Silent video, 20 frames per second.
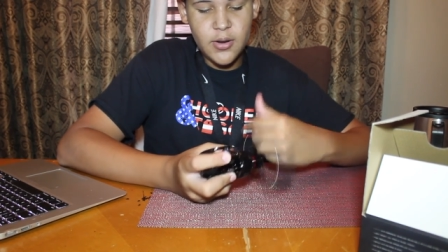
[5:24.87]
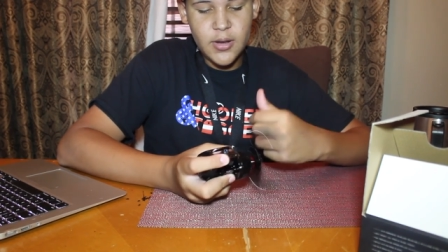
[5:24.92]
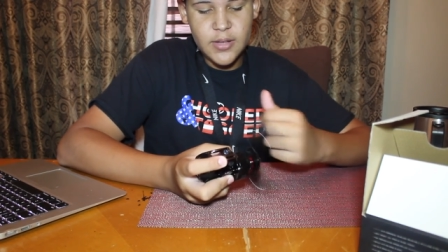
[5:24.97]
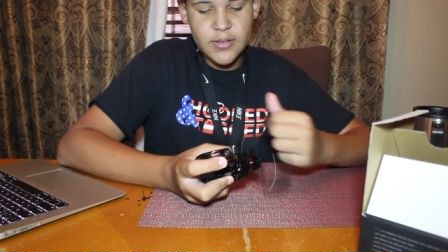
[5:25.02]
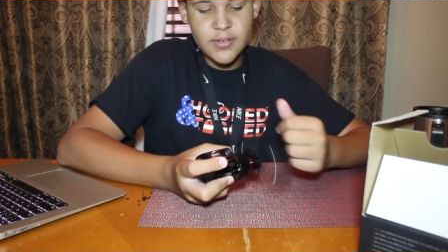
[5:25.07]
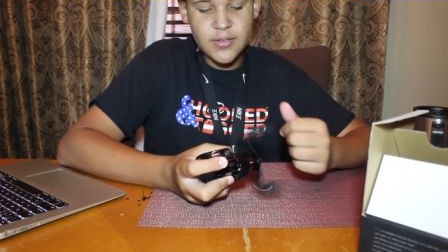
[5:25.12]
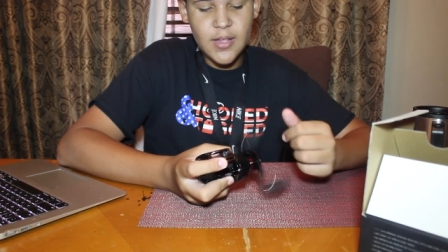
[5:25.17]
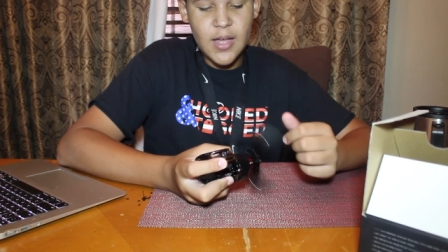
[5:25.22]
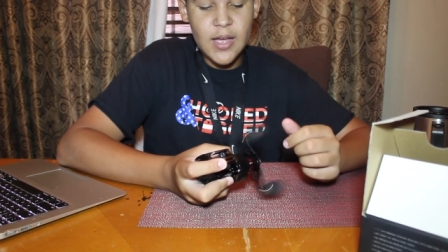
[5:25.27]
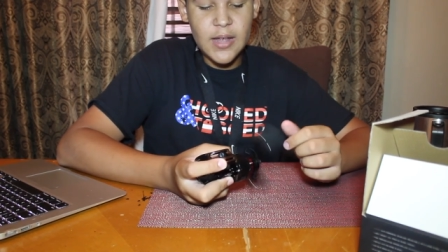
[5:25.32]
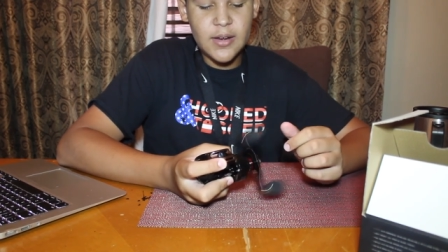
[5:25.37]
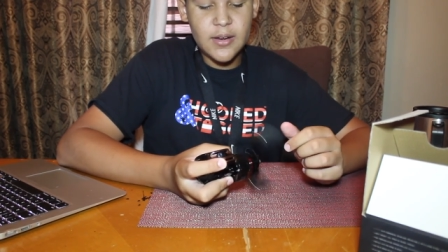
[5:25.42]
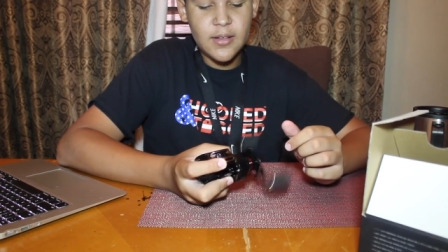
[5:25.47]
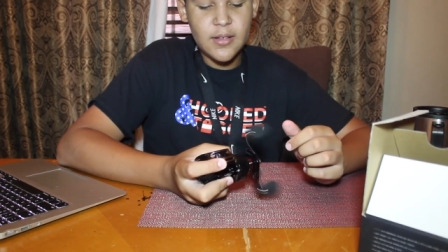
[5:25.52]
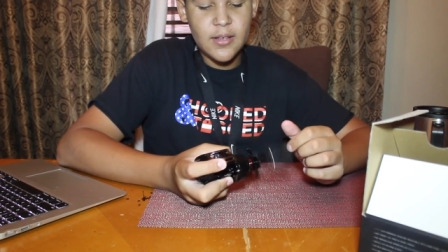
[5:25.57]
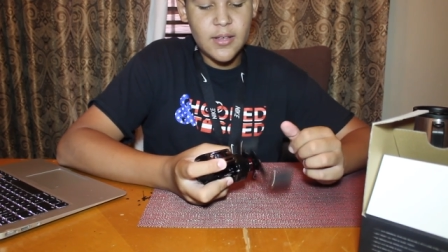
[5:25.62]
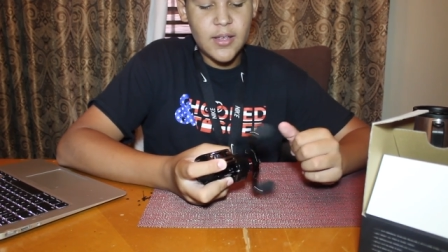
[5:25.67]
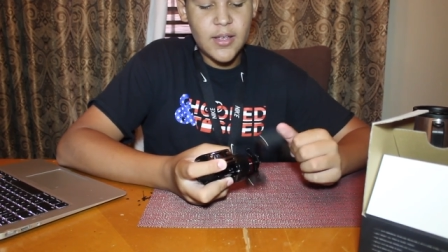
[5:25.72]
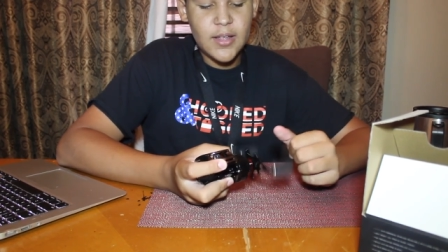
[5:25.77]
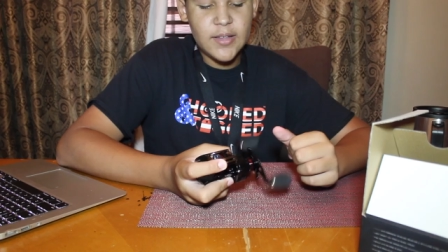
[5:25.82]
It's not,
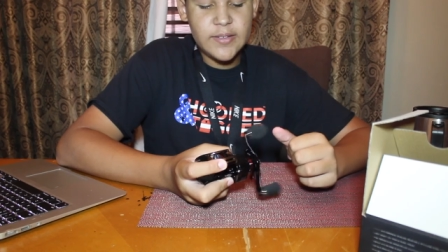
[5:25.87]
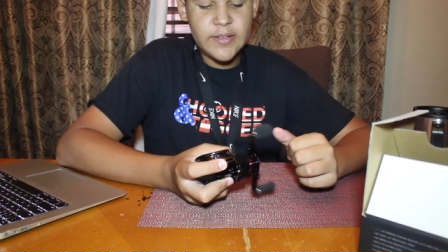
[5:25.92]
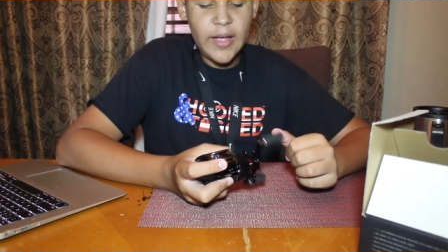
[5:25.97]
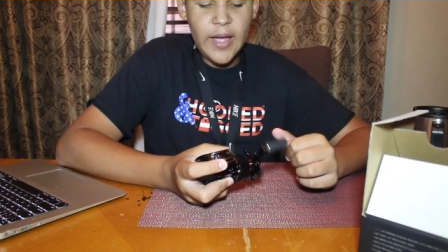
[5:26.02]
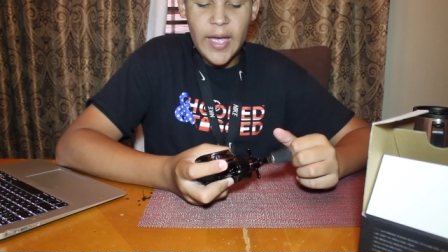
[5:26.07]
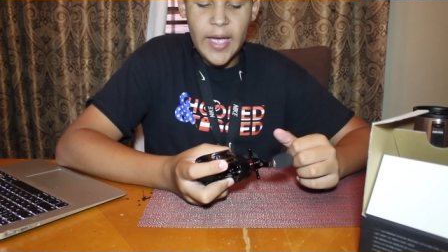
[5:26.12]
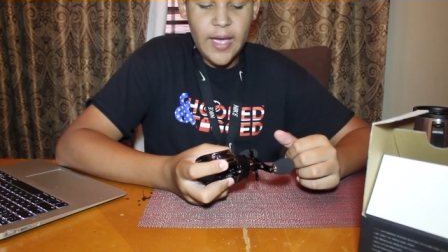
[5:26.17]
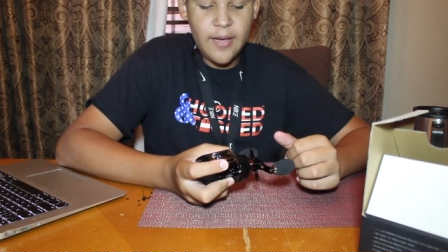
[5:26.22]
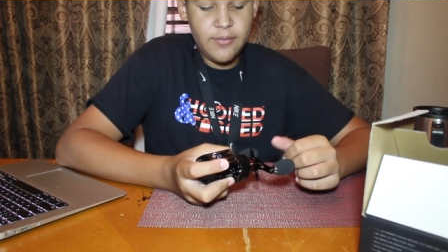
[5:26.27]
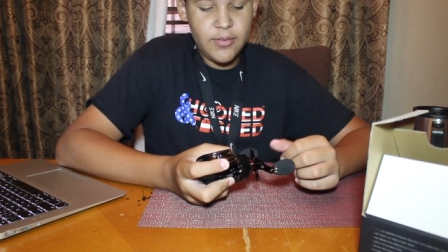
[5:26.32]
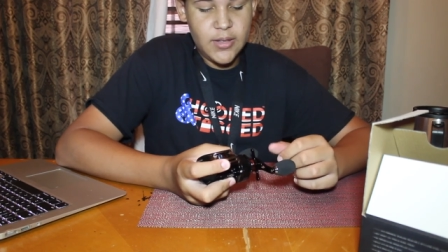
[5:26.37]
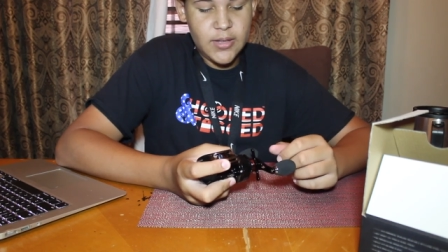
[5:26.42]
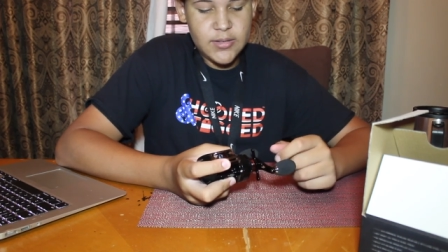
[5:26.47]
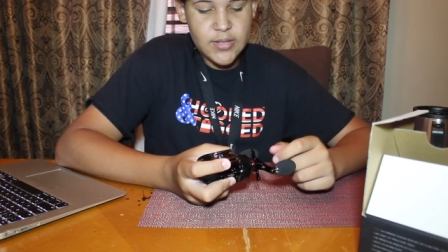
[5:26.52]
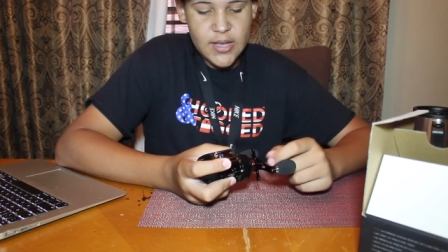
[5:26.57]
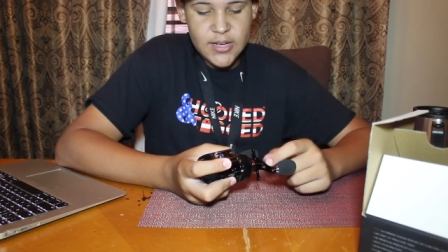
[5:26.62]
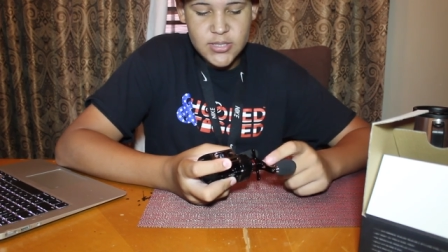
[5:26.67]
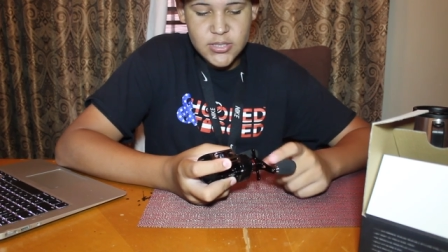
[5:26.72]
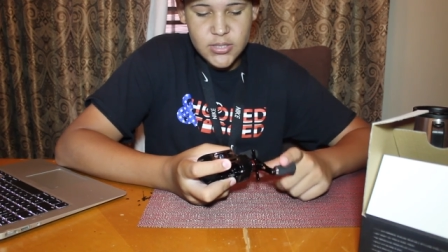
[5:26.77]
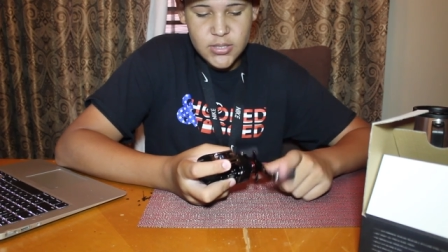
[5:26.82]
it's not heavy.
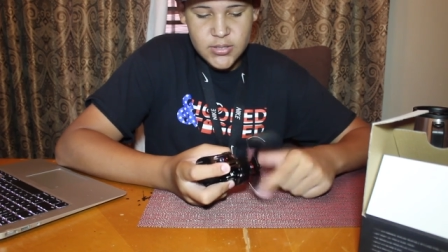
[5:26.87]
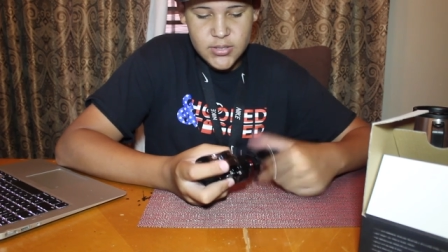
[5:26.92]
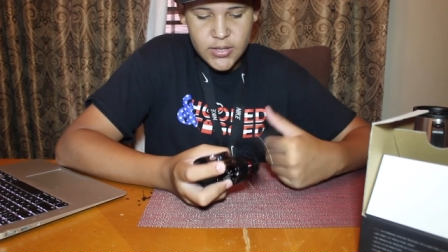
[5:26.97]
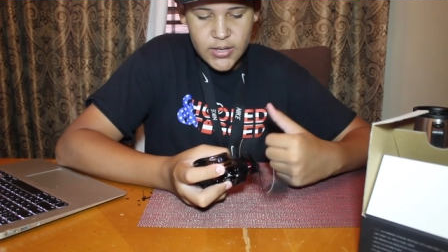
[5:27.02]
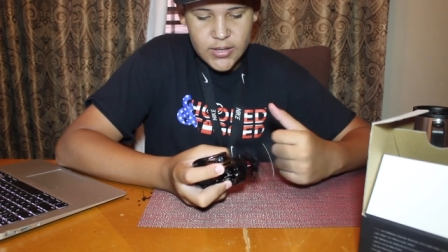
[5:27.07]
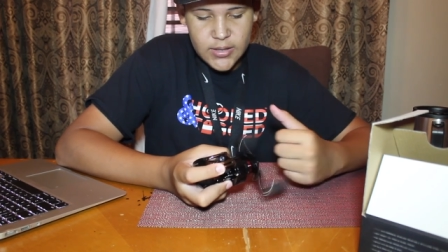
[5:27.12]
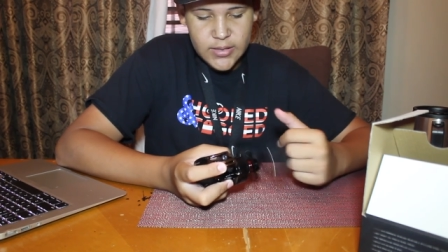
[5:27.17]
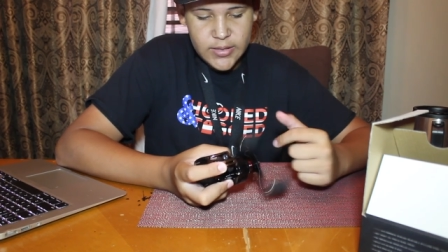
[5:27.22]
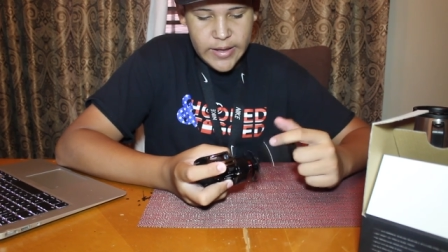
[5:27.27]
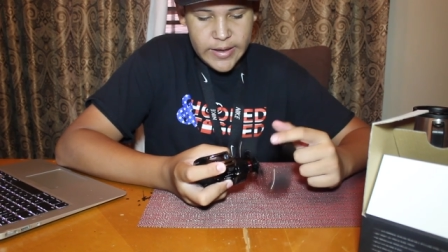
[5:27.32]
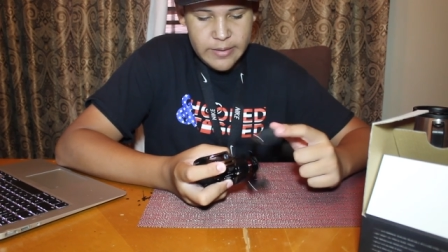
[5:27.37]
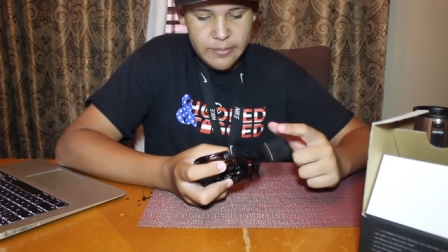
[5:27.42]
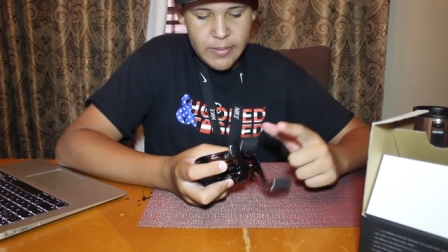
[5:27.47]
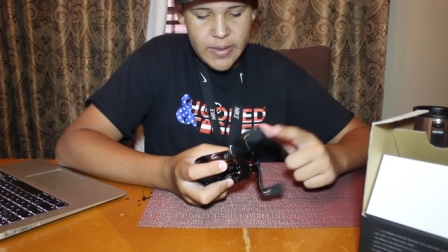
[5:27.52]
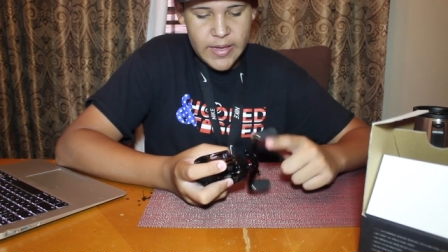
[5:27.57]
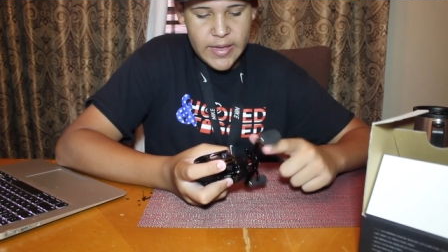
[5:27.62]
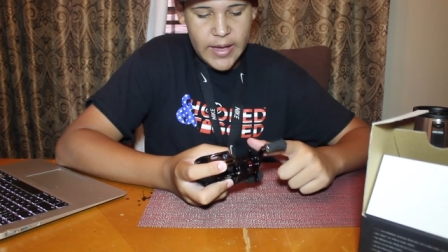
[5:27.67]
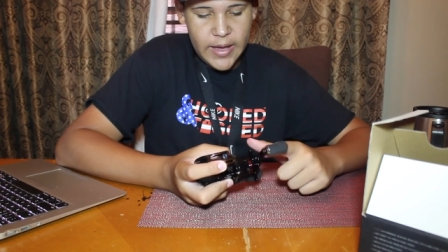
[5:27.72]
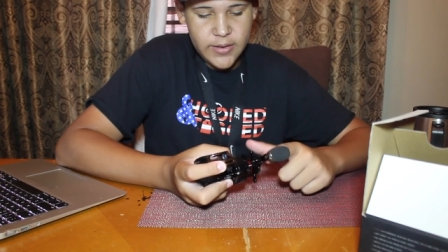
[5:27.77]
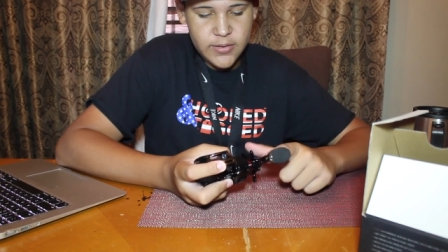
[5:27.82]
It's actually, it's like a light
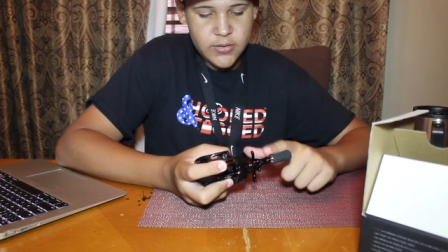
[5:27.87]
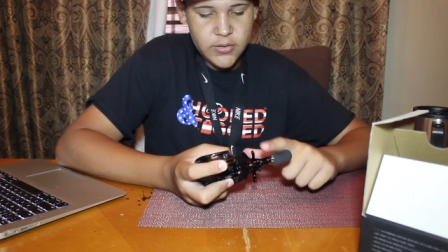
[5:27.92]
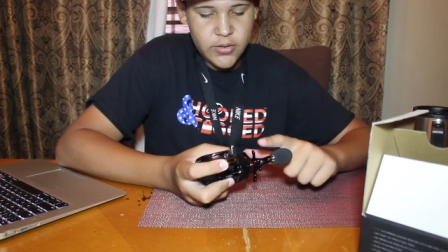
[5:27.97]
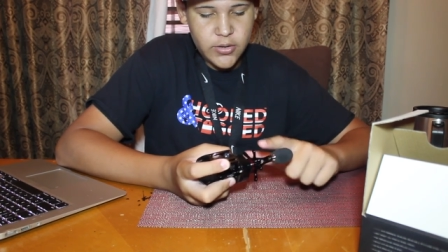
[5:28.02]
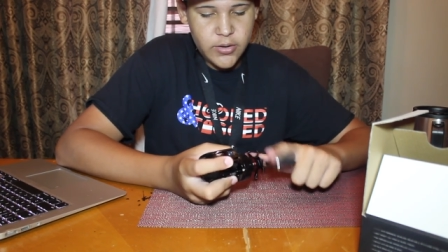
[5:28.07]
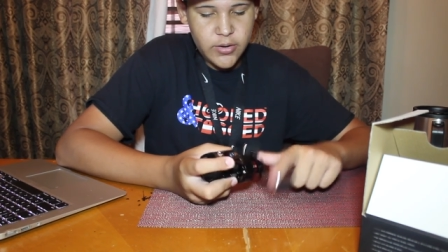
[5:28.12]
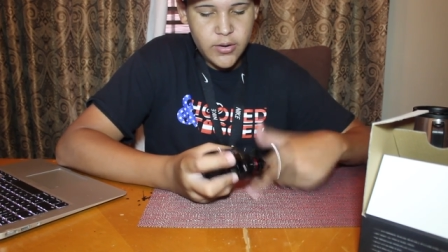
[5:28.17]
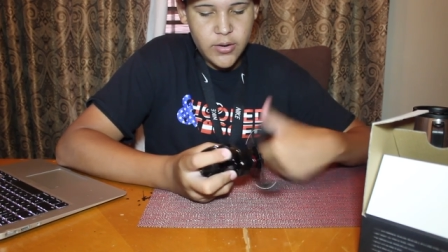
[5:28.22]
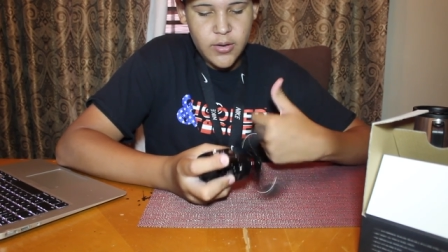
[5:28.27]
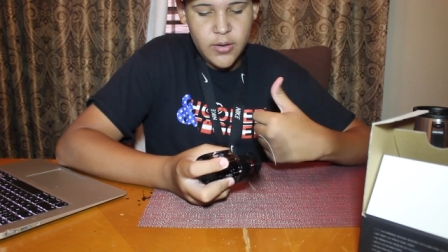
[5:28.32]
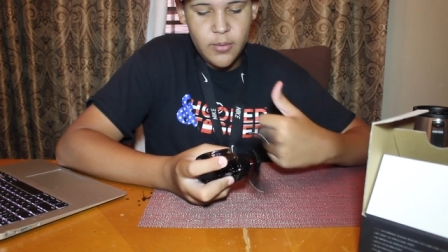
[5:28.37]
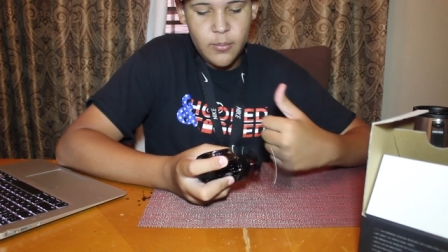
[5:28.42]
baitcaster,